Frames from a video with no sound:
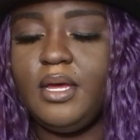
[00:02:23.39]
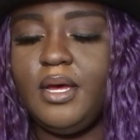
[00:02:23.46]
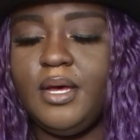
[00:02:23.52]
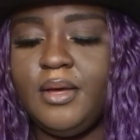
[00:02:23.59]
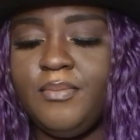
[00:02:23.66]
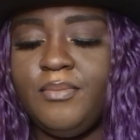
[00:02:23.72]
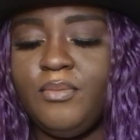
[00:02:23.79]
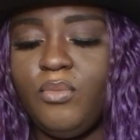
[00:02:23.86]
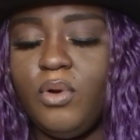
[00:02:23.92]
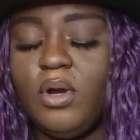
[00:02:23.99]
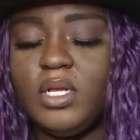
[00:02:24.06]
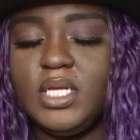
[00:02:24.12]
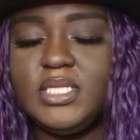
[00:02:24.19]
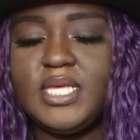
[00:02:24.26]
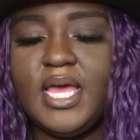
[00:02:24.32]
Um,
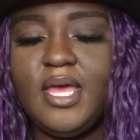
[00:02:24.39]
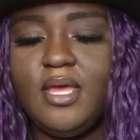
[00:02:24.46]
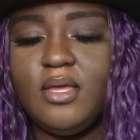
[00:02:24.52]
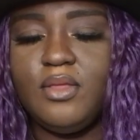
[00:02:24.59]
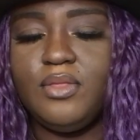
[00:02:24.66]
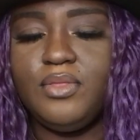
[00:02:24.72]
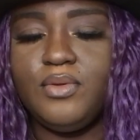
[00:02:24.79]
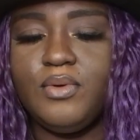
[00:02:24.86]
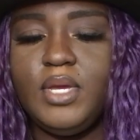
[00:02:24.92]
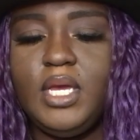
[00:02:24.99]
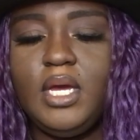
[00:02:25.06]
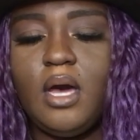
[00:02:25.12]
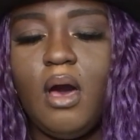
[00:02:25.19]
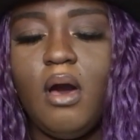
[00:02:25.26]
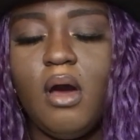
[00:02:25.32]
we're going to take three
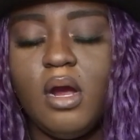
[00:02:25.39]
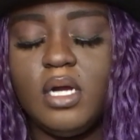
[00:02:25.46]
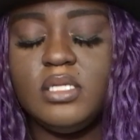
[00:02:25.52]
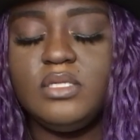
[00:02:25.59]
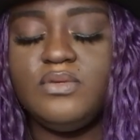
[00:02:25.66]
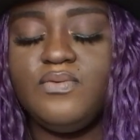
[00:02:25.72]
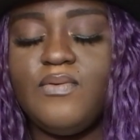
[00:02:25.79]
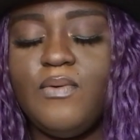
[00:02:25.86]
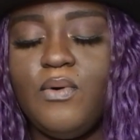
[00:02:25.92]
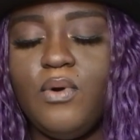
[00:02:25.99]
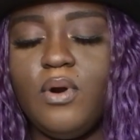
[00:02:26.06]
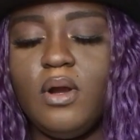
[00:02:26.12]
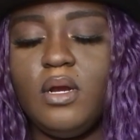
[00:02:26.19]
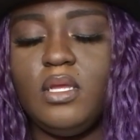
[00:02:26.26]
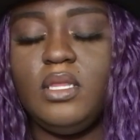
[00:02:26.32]
cards
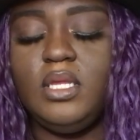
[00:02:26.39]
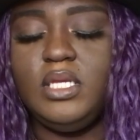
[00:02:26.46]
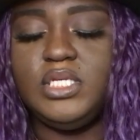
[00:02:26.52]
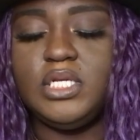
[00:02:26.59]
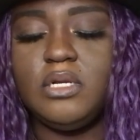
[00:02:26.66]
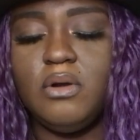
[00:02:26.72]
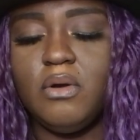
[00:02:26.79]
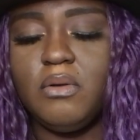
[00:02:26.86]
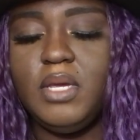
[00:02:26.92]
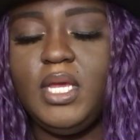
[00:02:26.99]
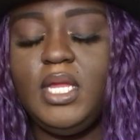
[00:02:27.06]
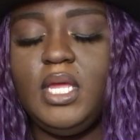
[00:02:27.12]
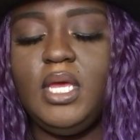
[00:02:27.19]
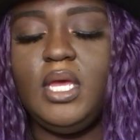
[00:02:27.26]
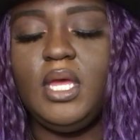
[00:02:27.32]
for the general
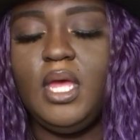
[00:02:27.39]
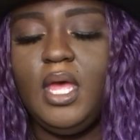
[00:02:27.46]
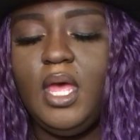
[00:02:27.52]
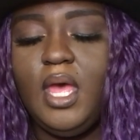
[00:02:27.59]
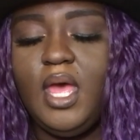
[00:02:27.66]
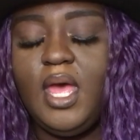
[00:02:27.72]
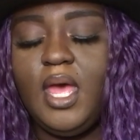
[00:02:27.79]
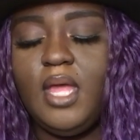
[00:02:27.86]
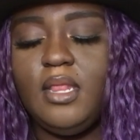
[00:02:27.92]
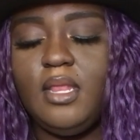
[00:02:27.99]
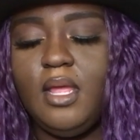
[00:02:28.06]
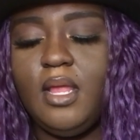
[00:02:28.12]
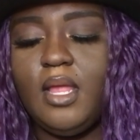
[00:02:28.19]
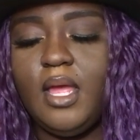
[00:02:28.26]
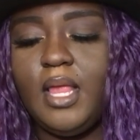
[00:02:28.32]
reading and
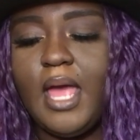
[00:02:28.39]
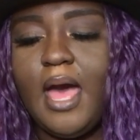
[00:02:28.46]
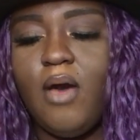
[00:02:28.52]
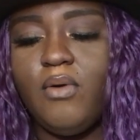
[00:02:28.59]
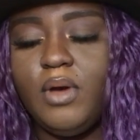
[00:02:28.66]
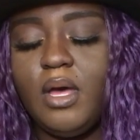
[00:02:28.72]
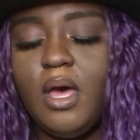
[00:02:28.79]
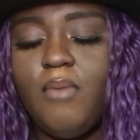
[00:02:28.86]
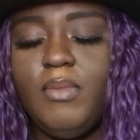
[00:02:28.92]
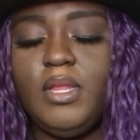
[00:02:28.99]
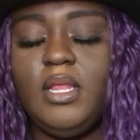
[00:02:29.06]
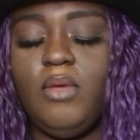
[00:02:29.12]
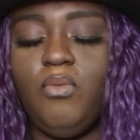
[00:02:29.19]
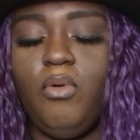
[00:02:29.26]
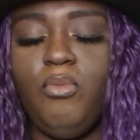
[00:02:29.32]
then an outcome,
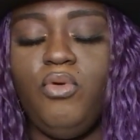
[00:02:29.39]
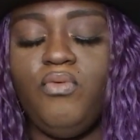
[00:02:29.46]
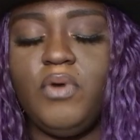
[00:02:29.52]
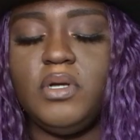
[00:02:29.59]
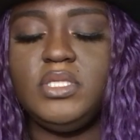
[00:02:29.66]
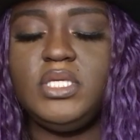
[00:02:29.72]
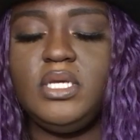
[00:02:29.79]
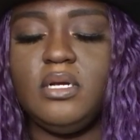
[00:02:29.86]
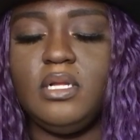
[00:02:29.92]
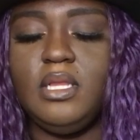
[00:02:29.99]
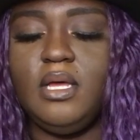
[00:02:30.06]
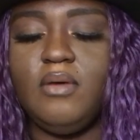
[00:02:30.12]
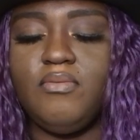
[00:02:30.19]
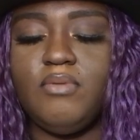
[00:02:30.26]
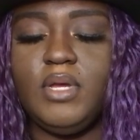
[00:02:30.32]
and then we'll move on to your
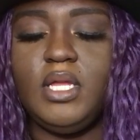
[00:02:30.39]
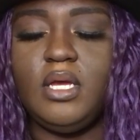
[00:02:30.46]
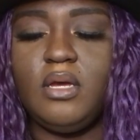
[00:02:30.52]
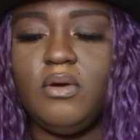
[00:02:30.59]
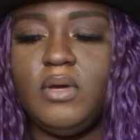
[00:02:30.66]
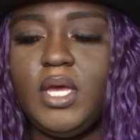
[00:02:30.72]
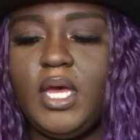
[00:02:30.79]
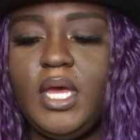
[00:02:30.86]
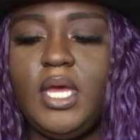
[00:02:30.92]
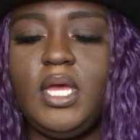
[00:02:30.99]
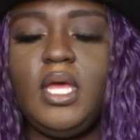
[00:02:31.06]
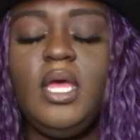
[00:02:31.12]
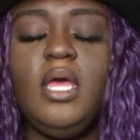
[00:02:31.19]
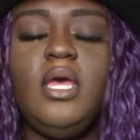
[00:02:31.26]
love reading, okay?